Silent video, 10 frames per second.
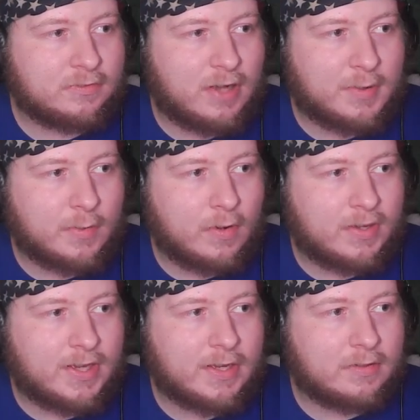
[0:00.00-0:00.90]
Right when you
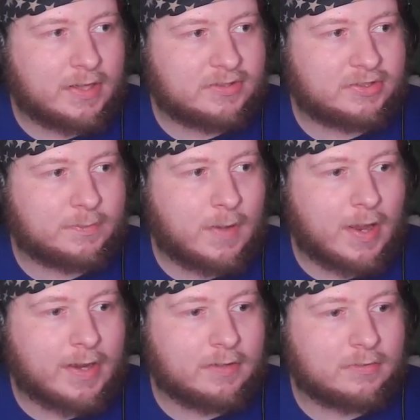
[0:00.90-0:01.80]
walk in, it's a
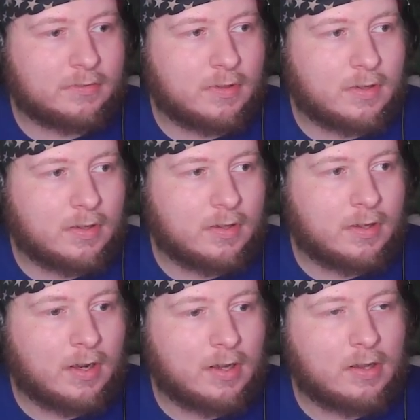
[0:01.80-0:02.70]
spine.
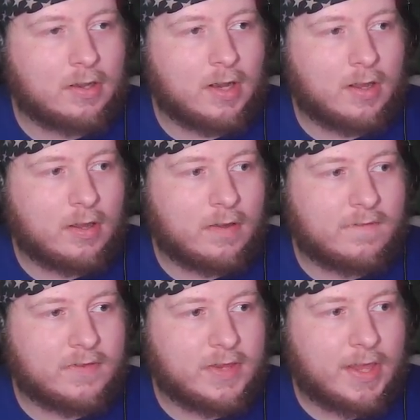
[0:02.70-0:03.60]

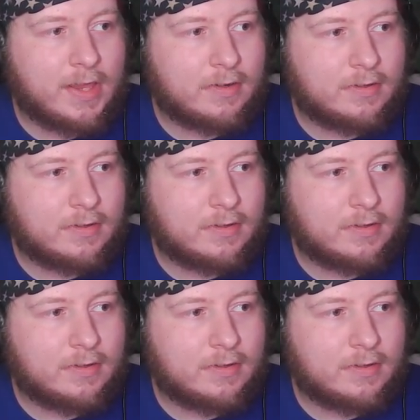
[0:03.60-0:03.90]
Love that.